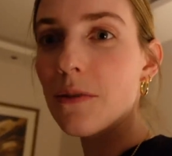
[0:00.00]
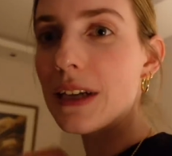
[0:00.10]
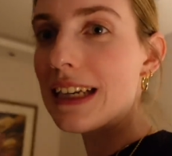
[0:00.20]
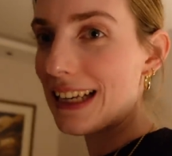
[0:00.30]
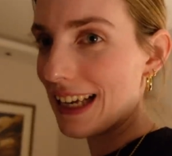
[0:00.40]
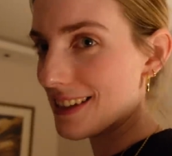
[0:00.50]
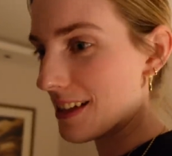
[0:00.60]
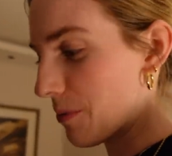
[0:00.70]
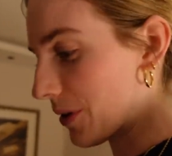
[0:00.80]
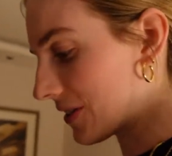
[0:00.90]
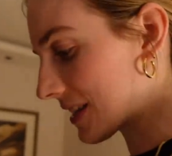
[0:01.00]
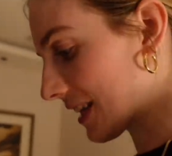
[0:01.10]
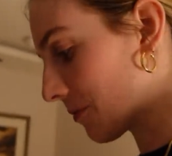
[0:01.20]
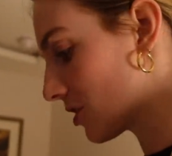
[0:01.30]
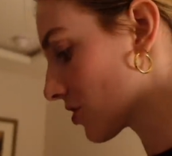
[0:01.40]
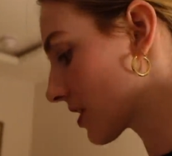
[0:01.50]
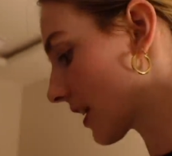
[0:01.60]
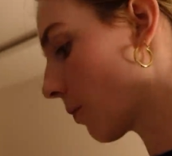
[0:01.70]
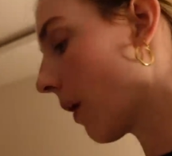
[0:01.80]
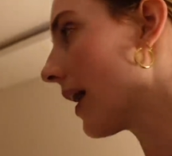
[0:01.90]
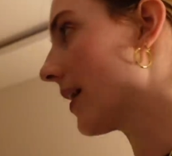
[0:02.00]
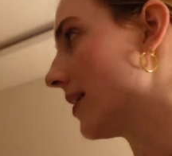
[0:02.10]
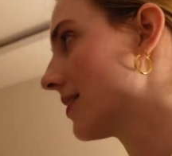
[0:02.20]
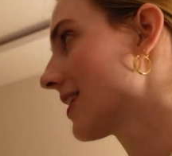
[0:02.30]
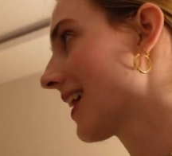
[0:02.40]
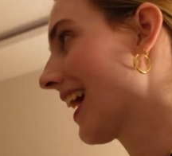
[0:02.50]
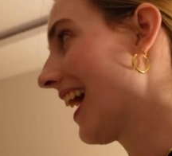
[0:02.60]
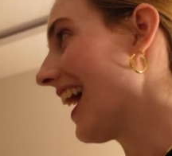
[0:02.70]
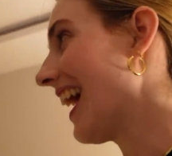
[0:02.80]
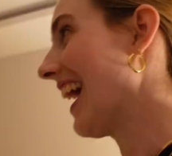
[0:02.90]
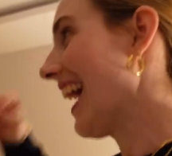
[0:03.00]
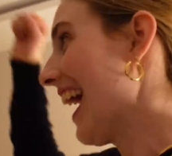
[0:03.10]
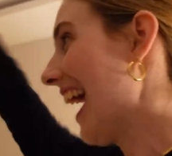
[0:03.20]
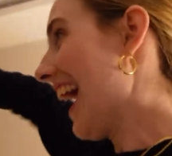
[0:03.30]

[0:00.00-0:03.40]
we didn't get slippers and then we just inquired. We get little bags.